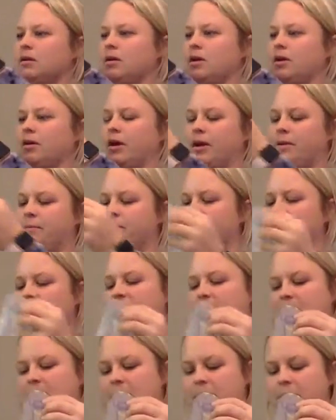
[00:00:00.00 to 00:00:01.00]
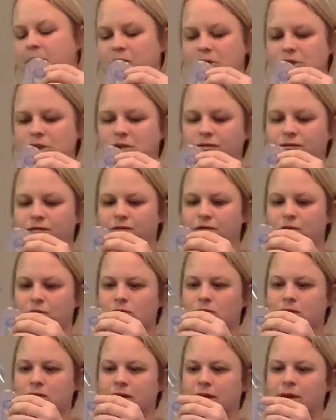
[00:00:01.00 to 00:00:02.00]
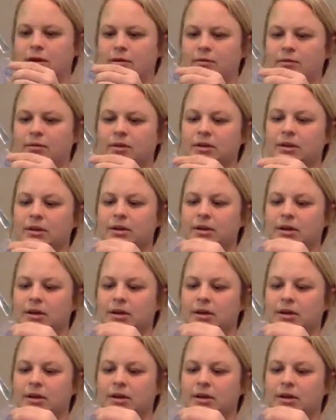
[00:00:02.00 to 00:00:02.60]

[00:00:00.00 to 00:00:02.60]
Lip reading: Okay, let me push the food down.